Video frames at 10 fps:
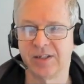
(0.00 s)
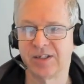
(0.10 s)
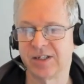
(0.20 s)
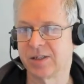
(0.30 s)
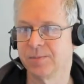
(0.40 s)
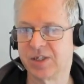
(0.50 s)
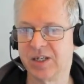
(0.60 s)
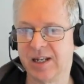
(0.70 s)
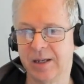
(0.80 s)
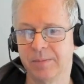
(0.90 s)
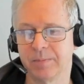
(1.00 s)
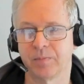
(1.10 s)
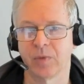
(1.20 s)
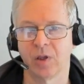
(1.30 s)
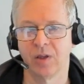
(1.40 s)
system ceiling,
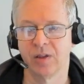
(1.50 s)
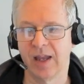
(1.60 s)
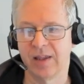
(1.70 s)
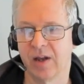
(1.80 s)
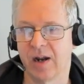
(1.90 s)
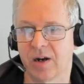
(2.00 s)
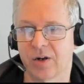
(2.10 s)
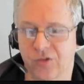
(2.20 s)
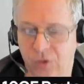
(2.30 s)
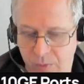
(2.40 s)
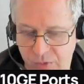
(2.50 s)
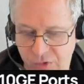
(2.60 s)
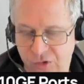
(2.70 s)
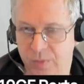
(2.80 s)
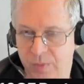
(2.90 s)
then there are some
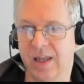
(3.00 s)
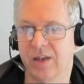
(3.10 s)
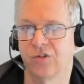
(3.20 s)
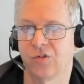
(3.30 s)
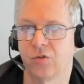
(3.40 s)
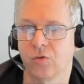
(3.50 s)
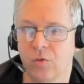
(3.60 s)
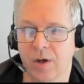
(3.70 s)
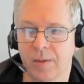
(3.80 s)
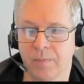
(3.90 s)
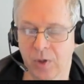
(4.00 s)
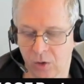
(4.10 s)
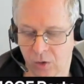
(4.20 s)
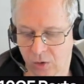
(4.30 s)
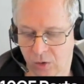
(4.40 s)
things to
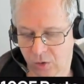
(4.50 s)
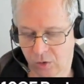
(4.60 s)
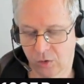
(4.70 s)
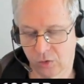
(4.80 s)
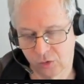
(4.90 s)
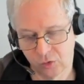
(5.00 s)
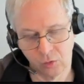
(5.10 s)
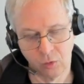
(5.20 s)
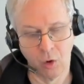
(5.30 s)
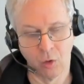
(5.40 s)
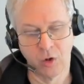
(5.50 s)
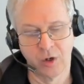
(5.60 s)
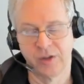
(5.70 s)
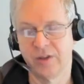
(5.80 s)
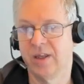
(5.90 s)

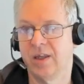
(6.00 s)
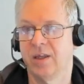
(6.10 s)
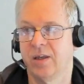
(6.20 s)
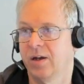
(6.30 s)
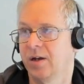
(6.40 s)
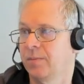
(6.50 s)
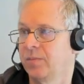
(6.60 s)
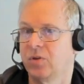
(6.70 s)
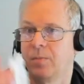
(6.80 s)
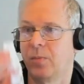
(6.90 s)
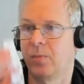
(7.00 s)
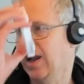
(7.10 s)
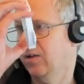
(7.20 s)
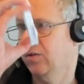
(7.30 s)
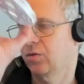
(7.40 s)
hook the
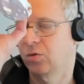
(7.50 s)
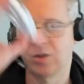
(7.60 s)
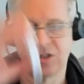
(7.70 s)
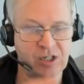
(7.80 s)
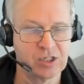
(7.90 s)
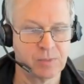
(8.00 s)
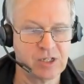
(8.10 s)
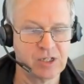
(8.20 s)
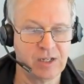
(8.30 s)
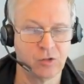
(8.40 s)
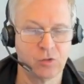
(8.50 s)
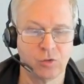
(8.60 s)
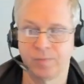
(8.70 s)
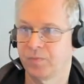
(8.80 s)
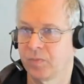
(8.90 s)
bracket to the system ceiling
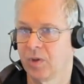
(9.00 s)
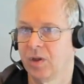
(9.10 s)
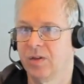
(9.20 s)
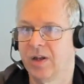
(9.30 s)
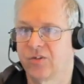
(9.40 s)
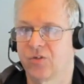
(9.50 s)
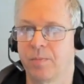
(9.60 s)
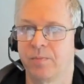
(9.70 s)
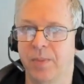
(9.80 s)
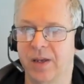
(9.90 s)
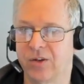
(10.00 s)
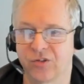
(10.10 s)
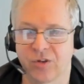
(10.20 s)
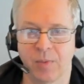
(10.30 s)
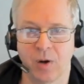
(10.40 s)
too. There are some
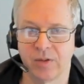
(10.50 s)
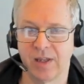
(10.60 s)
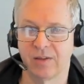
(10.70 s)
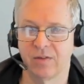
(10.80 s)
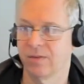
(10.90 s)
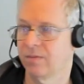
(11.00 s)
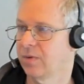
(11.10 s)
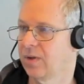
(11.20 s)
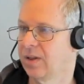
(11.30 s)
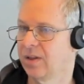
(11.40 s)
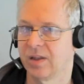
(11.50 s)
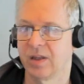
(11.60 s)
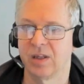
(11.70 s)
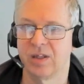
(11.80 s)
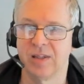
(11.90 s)
pictures about that
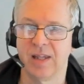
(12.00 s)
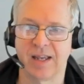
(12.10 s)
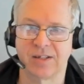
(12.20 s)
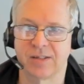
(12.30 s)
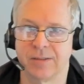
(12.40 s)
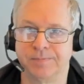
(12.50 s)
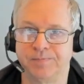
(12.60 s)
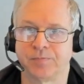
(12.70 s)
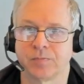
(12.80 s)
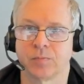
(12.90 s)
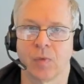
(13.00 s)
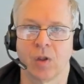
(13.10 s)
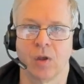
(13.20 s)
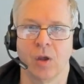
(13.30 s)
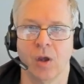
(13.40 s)
next.
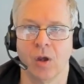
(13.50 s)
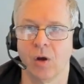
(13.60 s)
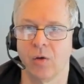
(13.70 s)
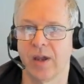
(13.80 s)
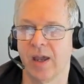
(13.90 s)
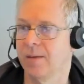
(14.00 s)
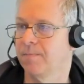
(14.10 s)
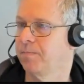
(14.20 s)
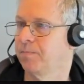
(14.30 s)
Okay.